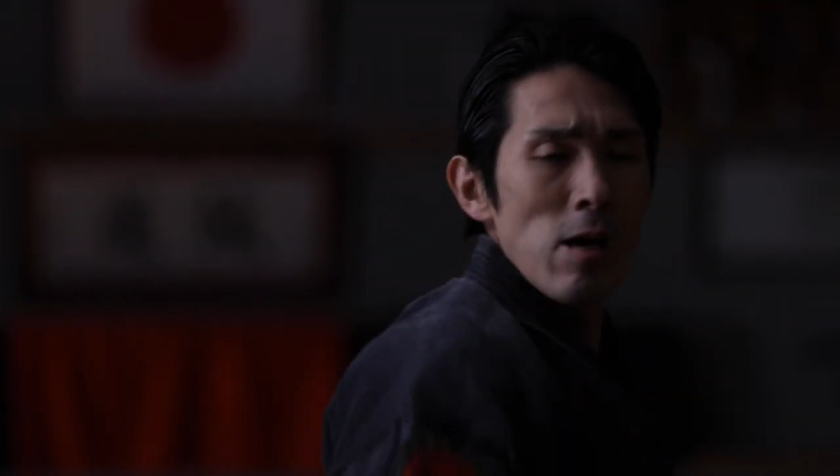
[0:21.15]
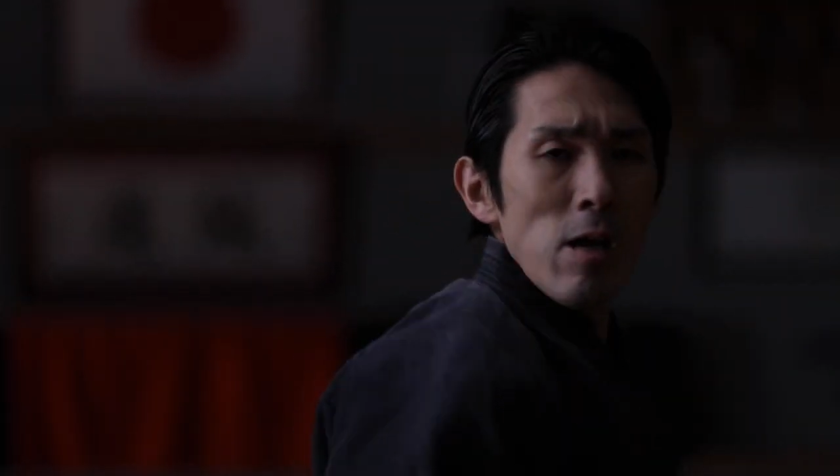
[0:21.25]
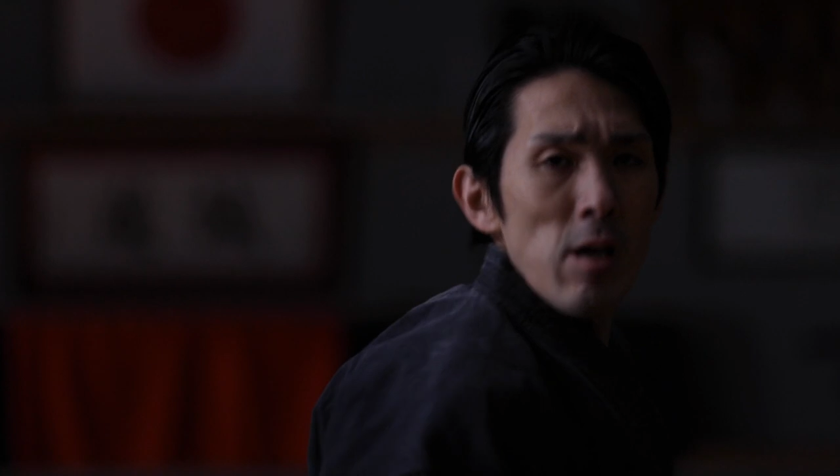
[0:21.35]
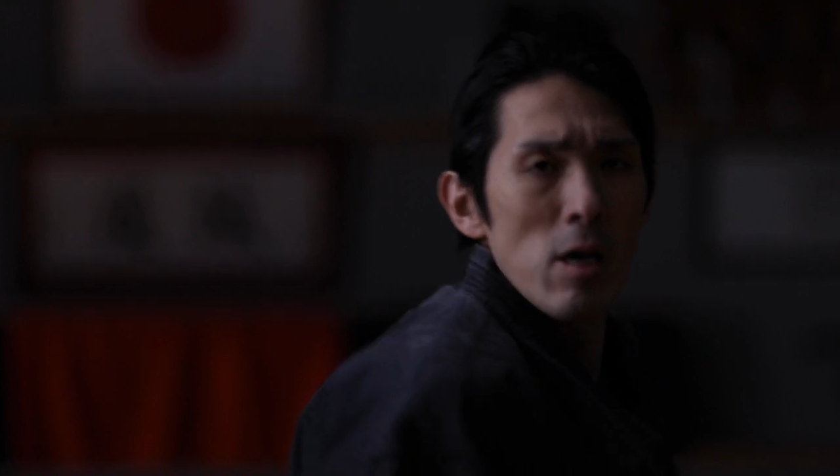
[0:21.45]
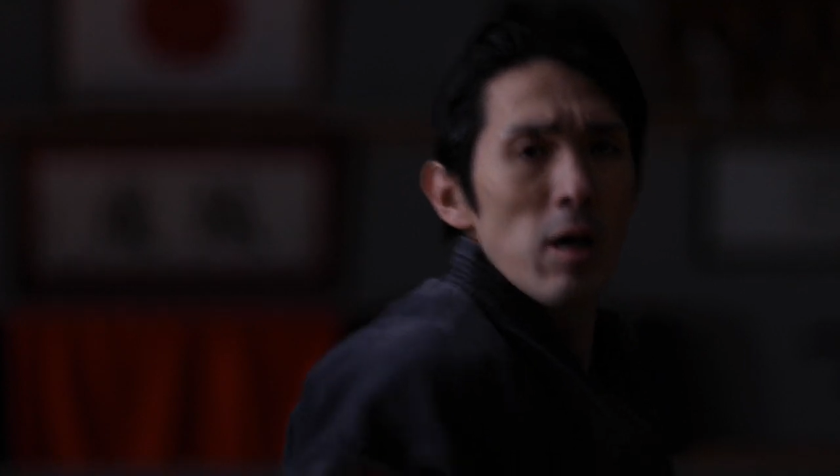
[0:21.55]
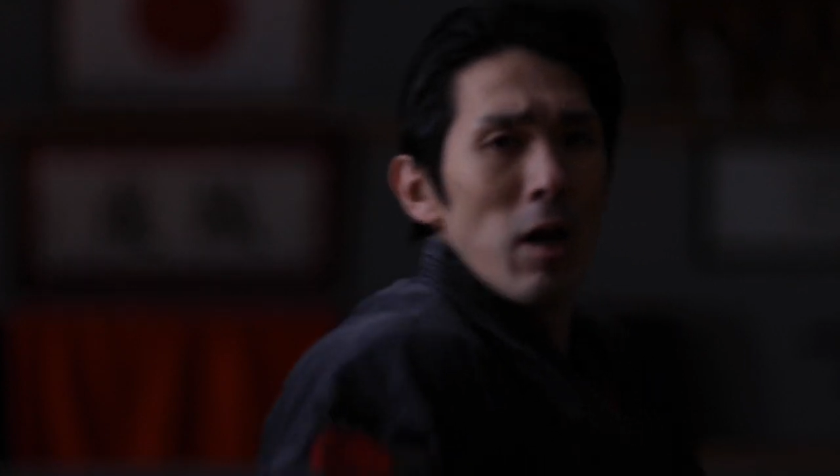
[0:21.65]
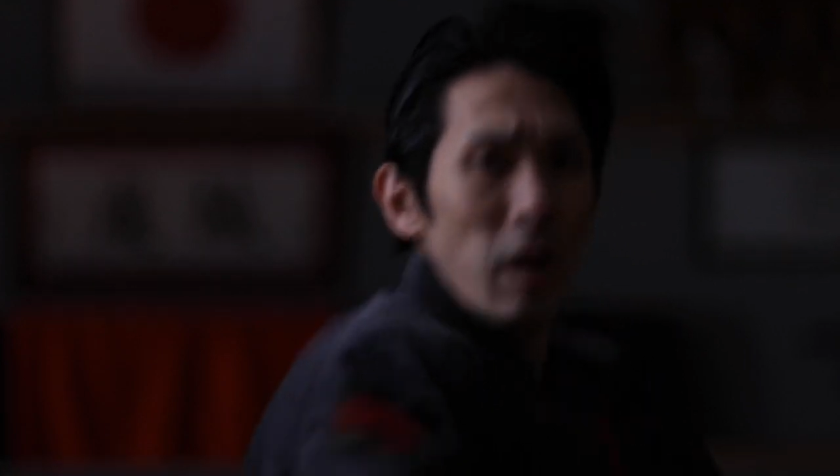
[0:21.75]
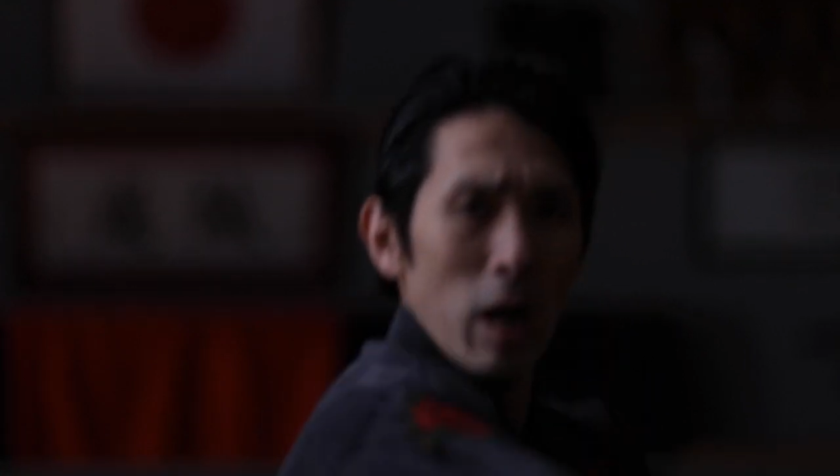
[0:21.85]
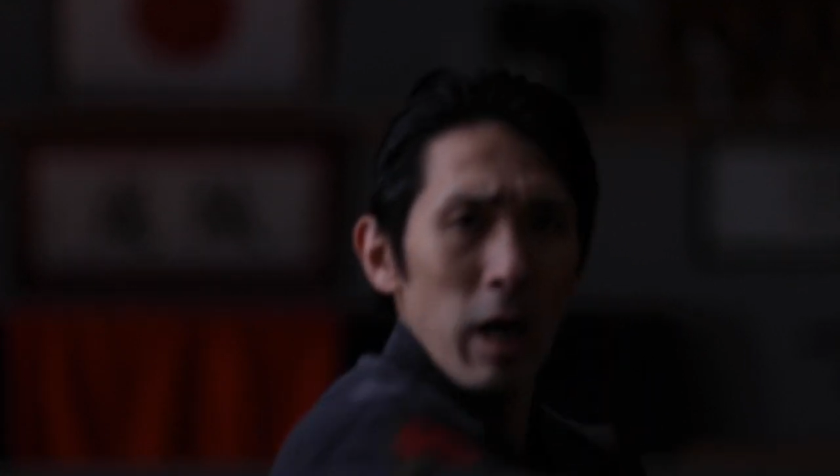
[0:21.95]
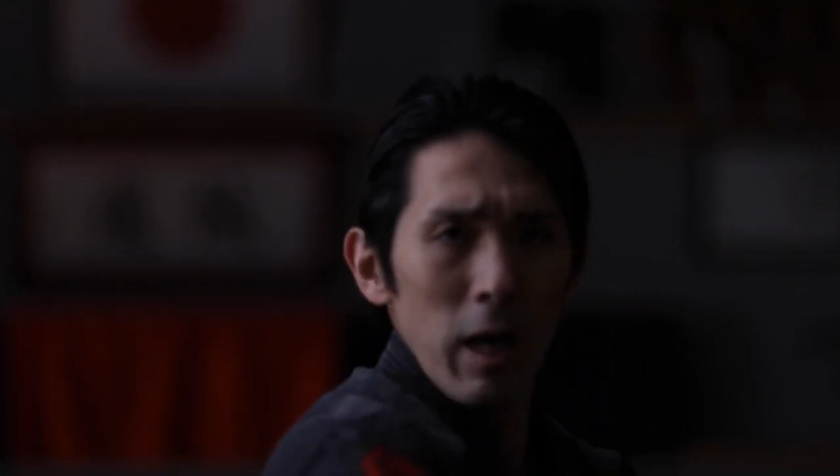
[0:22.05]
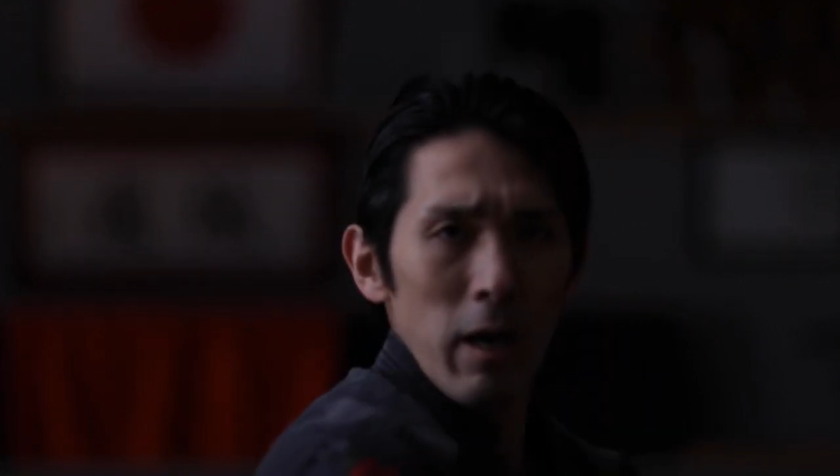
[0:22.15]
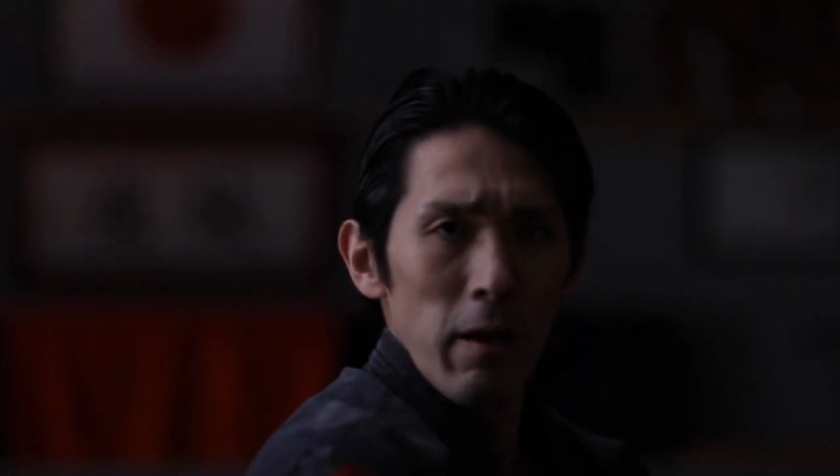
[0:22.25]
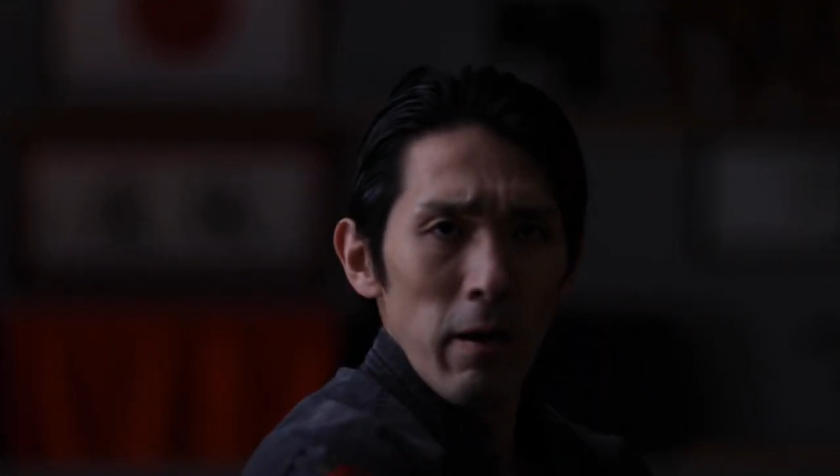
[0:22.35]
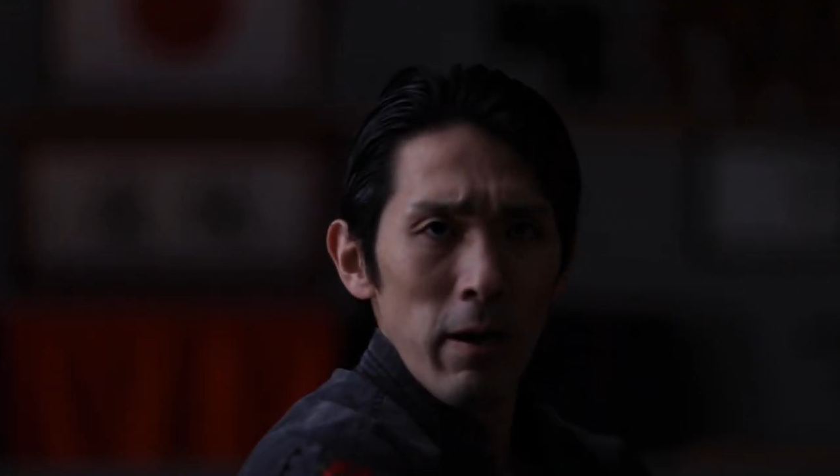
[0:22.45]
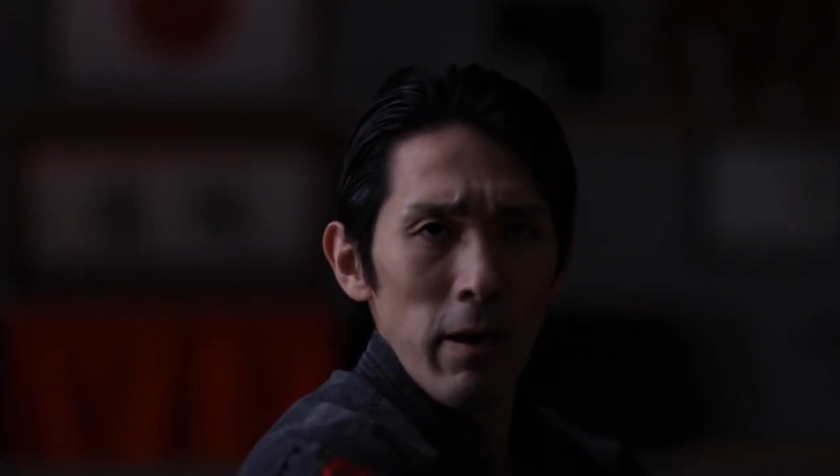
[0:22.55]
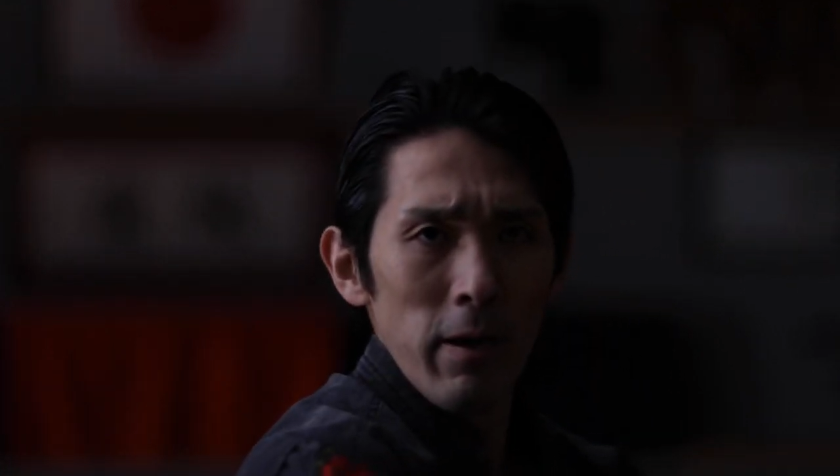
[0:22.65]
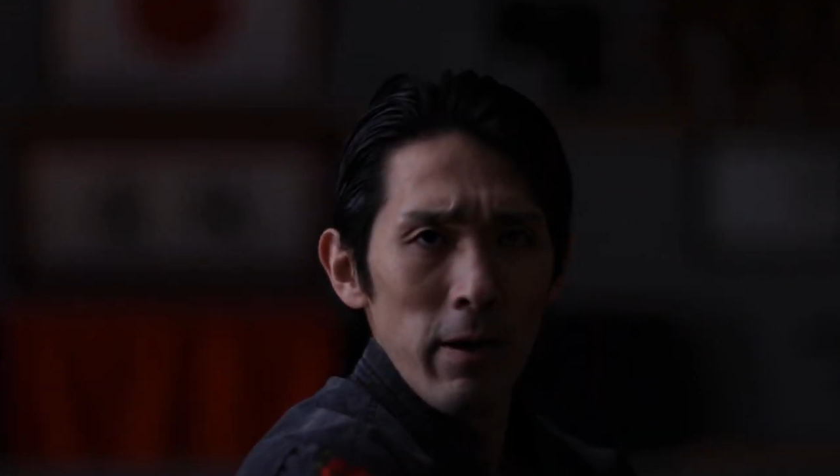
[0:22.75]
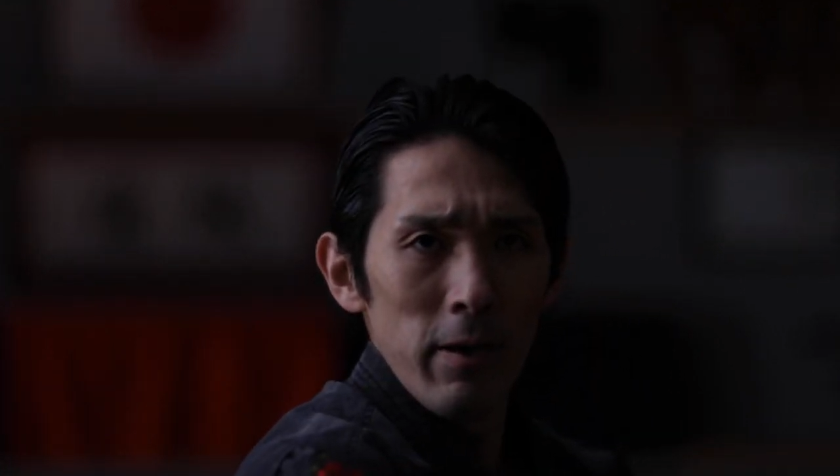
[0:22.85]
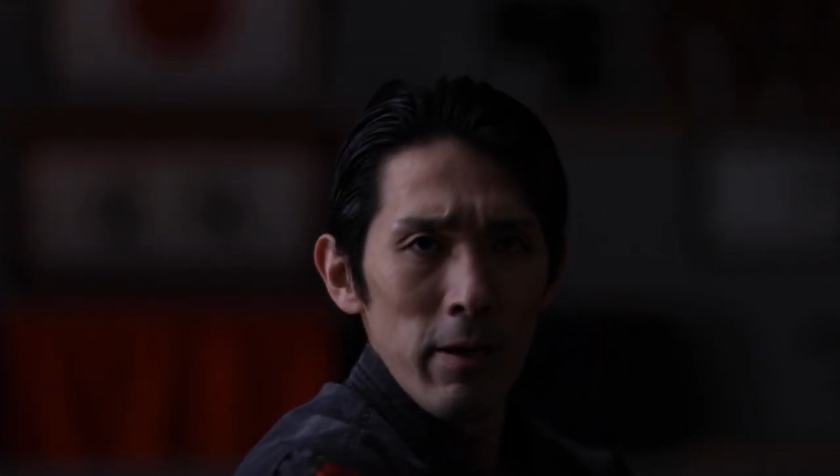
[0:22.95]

arts films into one category,